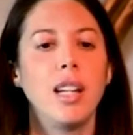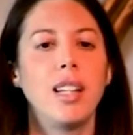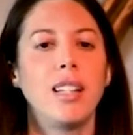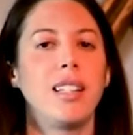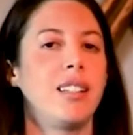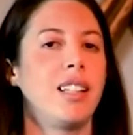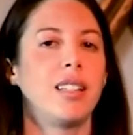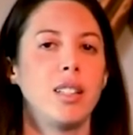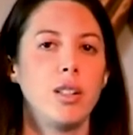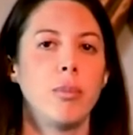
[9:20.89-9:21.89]
get a
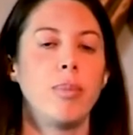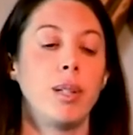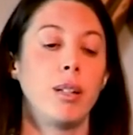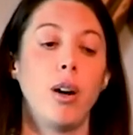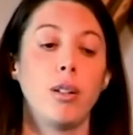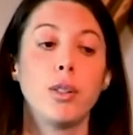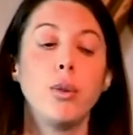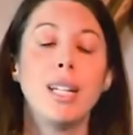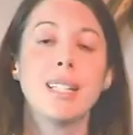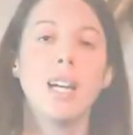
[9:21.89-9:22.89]
healing. You're being called
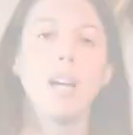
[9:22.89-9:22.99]
to it.